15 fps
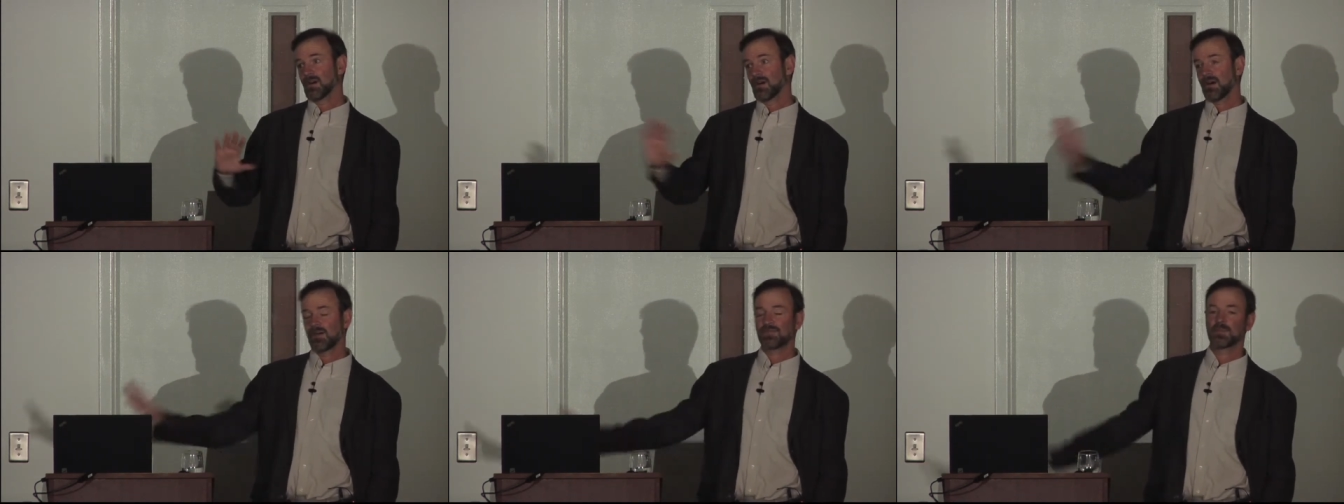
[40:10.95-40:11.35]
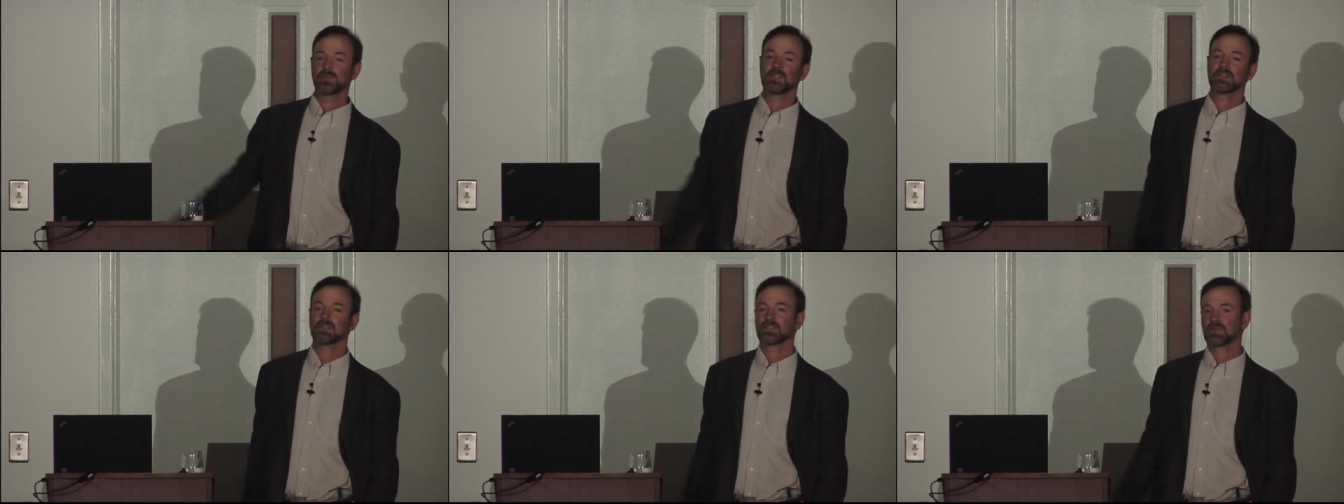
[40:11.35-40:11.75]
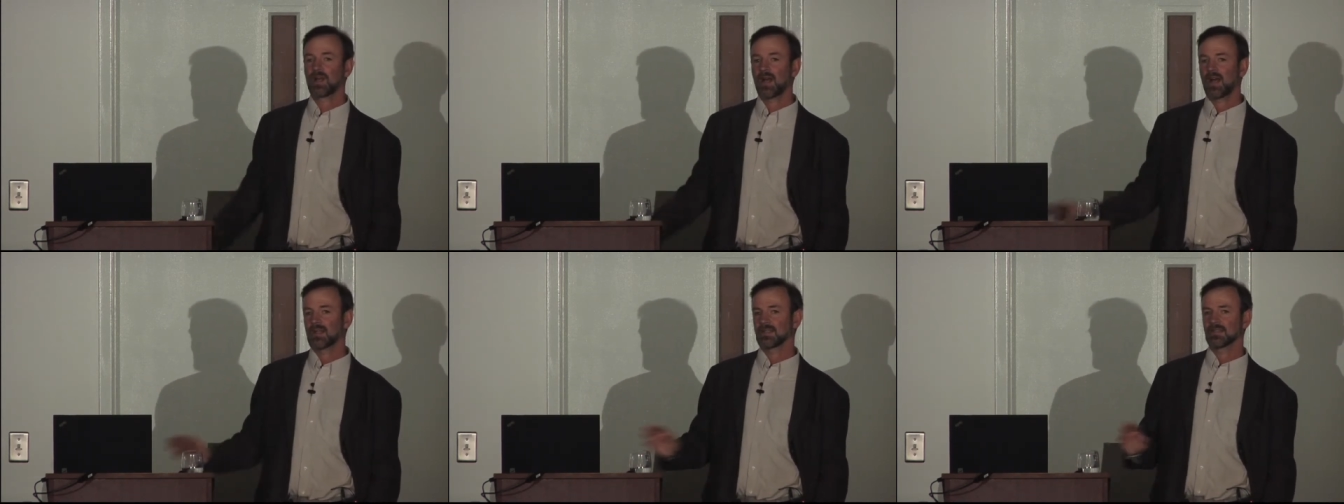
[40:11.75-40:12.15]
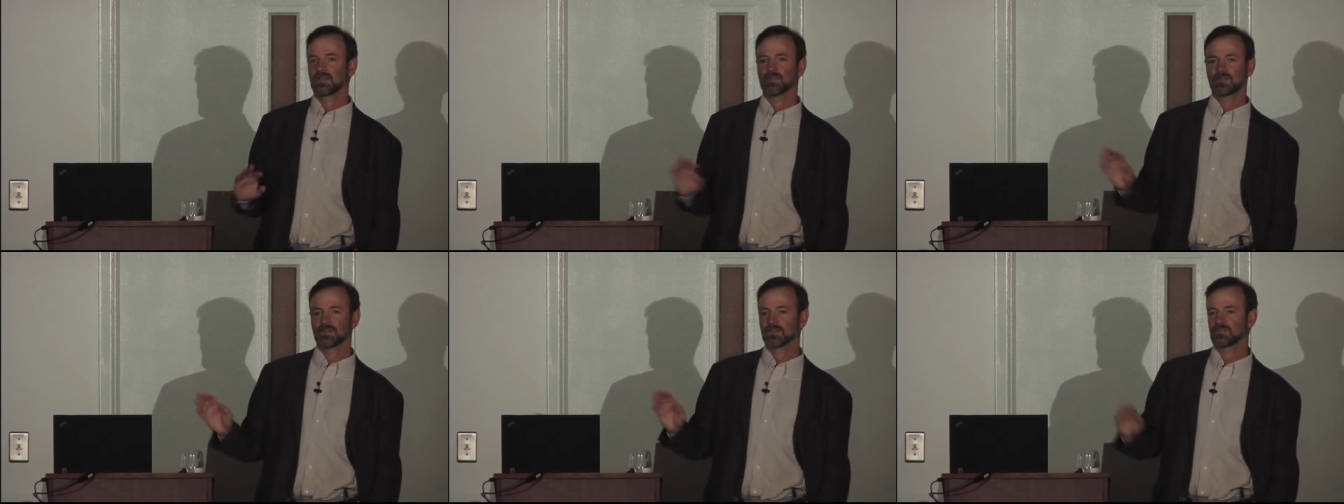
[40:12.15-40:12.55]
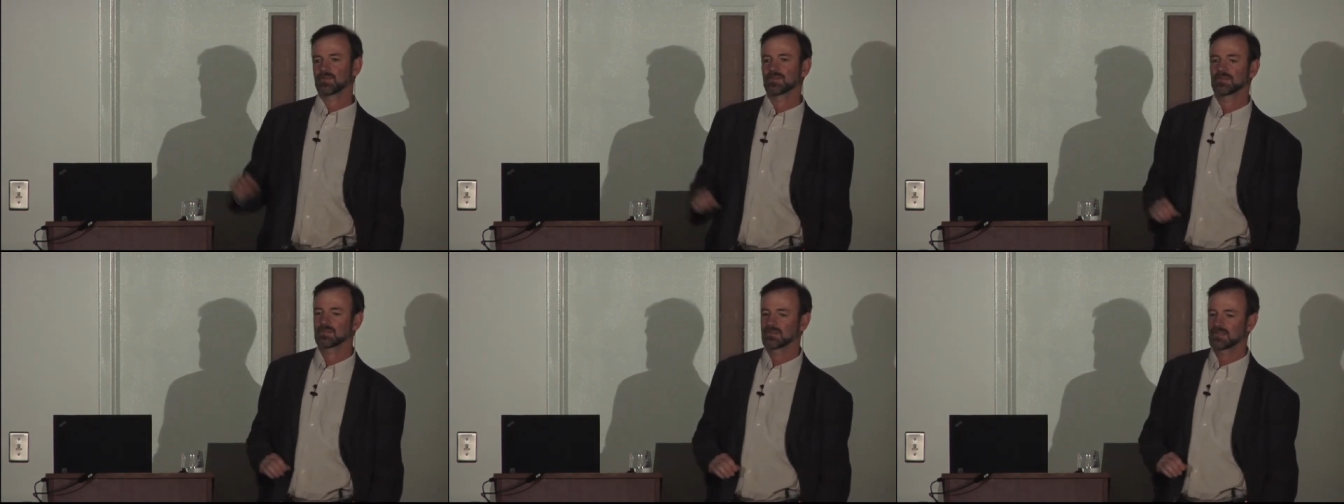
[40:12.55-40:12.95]
off the beaten track and locals
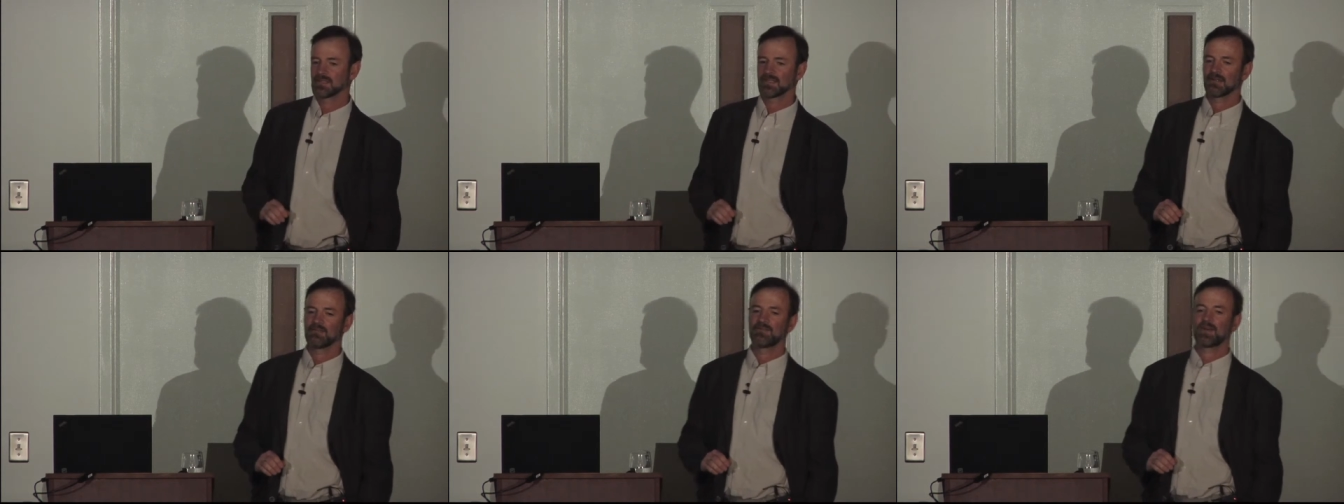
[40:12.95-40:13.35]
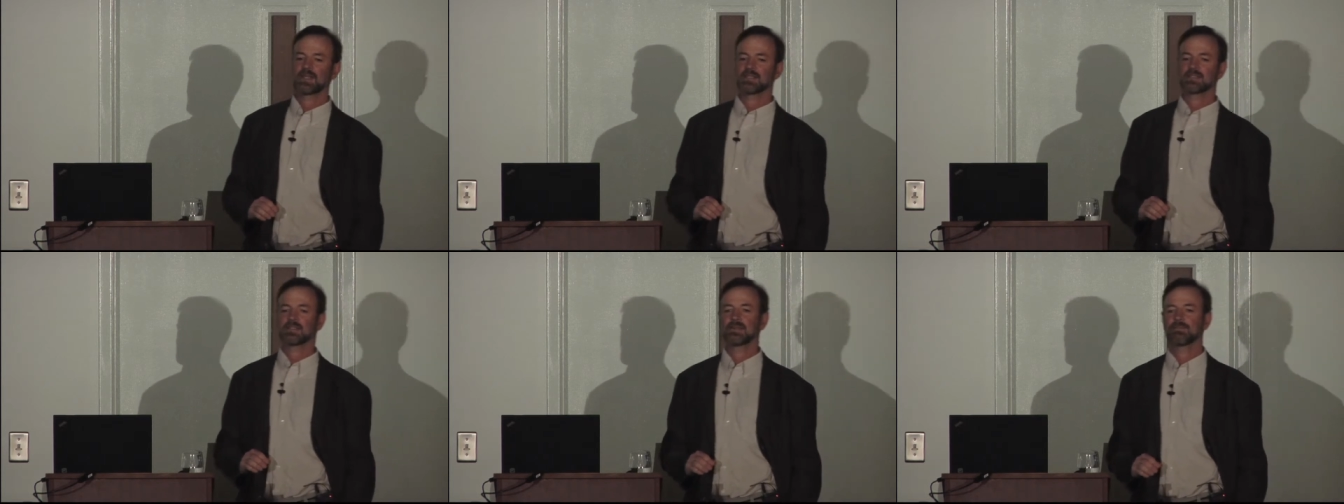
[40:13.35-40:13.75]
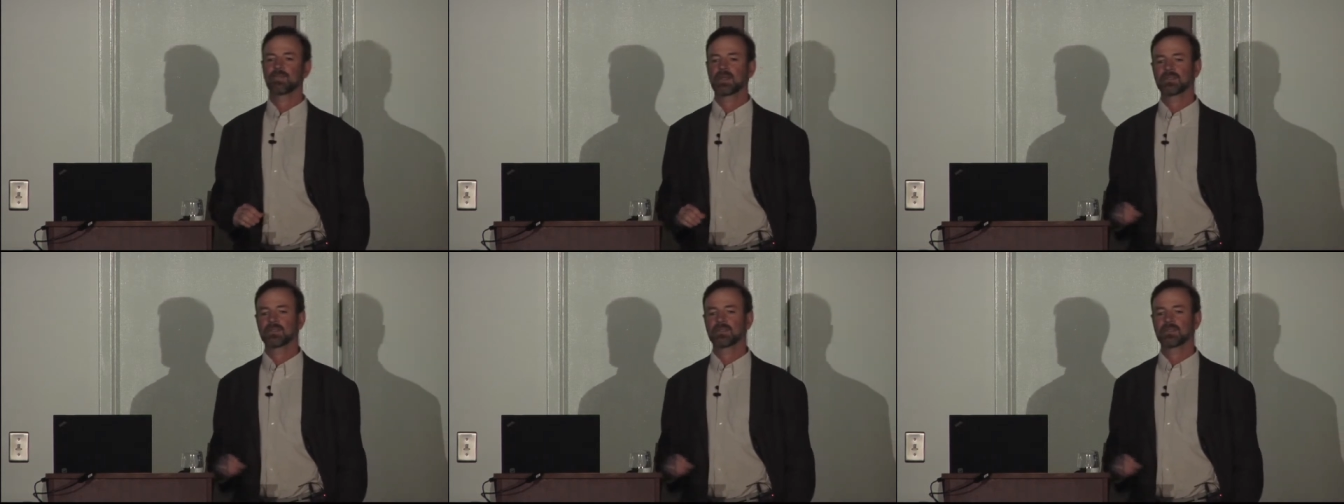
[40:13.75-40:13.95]
were a little feisty.